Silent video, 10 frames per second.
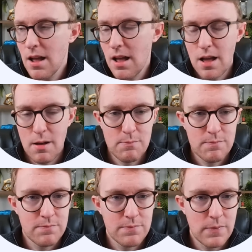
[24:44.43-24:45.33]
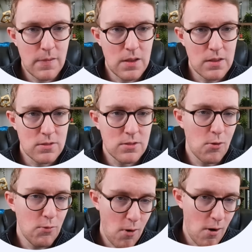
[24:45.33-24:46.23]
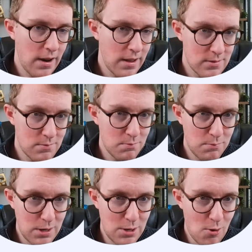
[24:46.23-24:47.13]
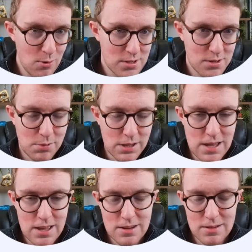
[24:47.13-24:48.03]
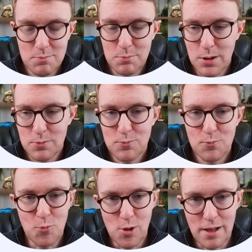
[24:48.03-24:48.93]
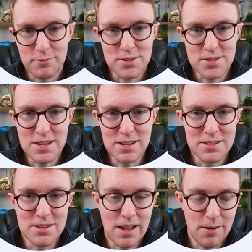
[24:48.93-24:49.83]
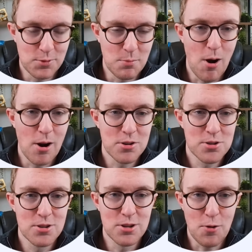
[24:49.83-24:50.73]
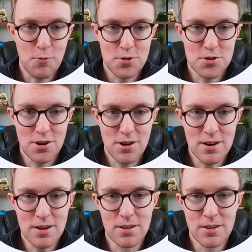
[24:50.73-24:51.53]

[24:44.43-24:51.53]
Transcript: Um, so far, it hasn't been noticeably hit, but we'll have to see until after March to know for sure.